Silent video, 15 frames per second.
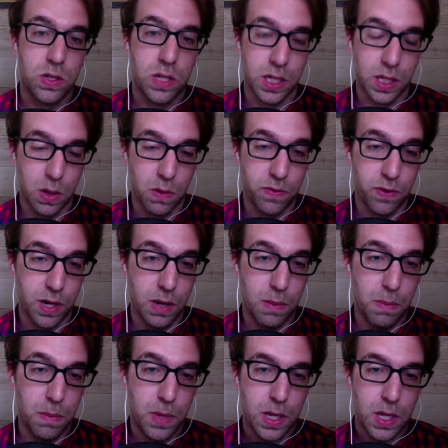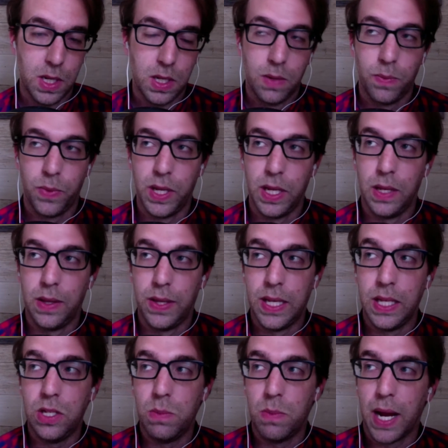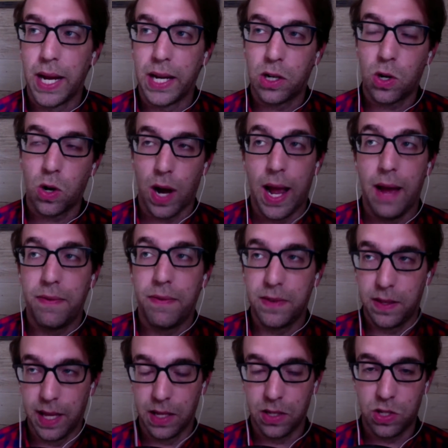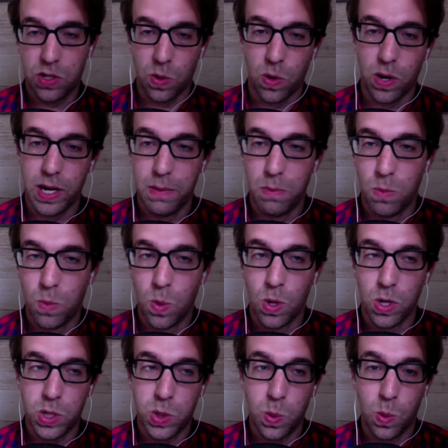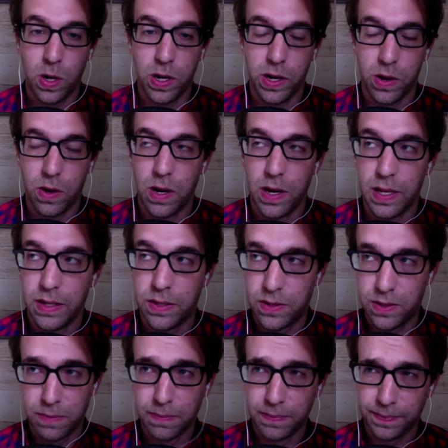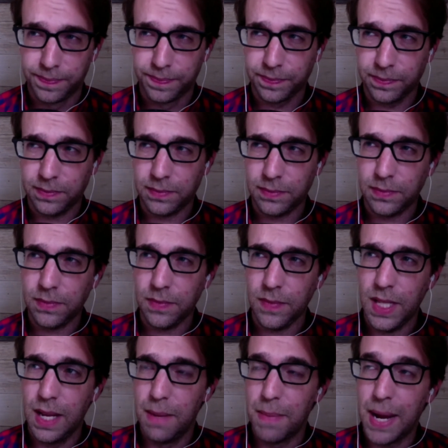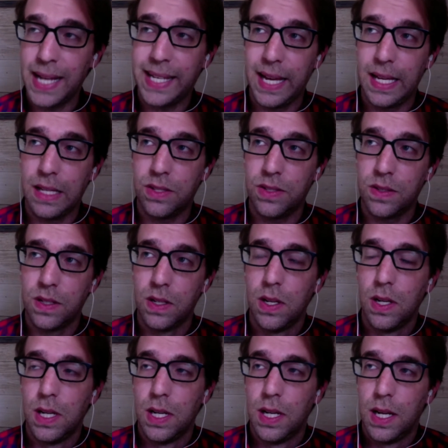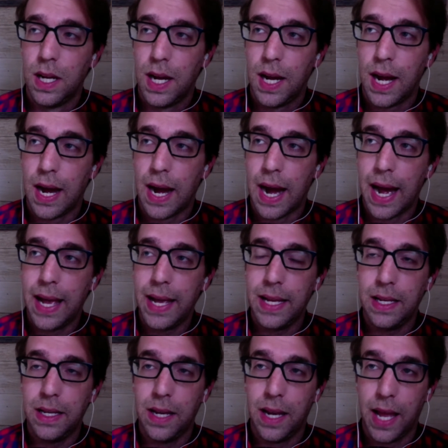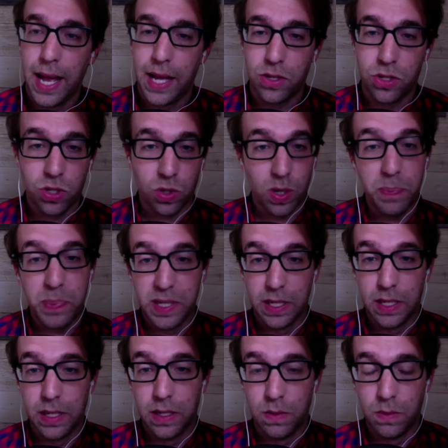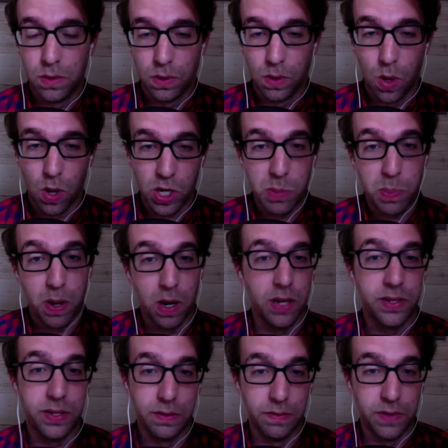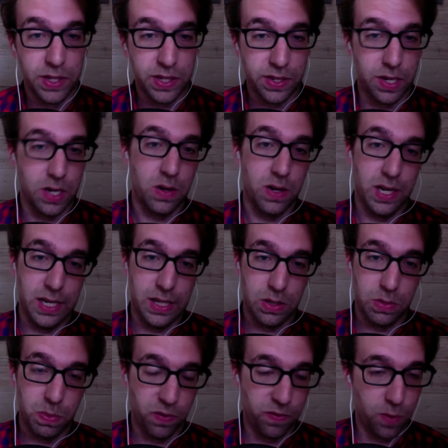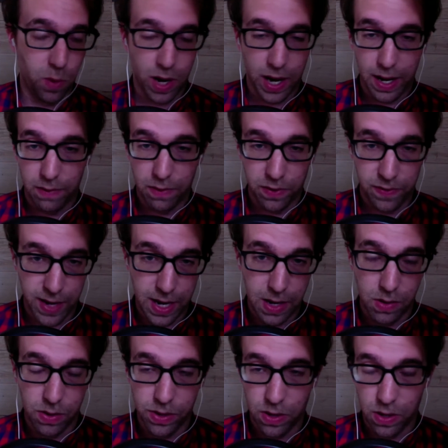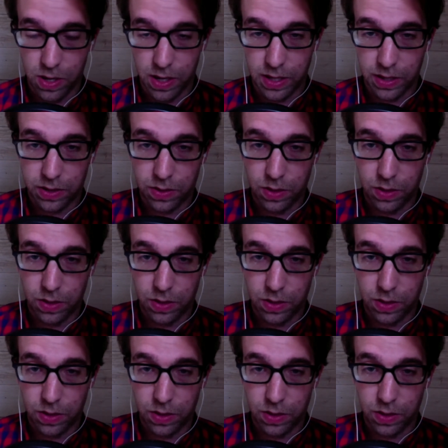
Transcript: go from. Then you might craft that story more toward an artist. In my case, I had scripted large parts of this series before I ever found the artist.